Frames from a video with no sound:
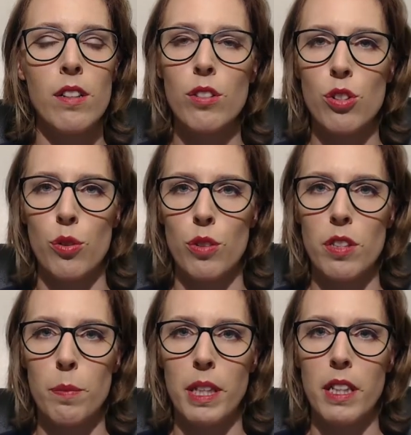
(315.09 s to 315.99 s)
so to
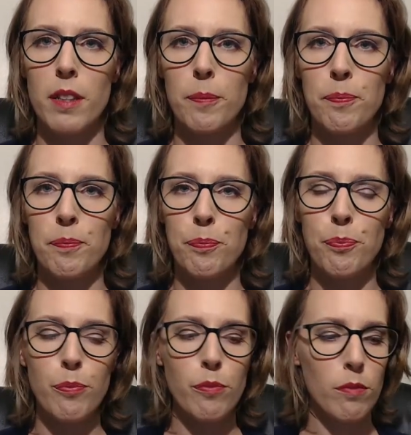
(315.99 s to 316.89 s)
speak.
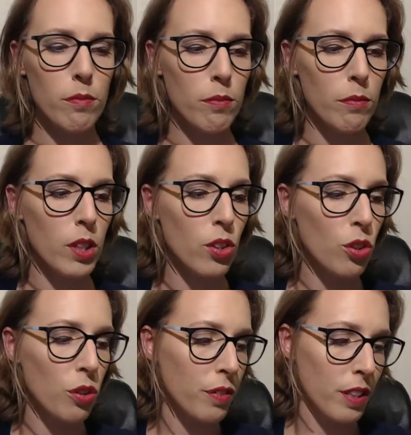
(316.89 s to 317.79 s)

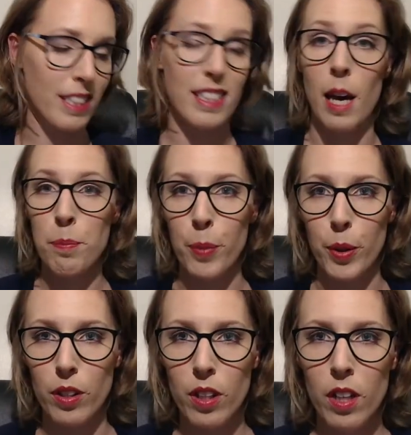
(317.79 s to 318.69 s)
So for example,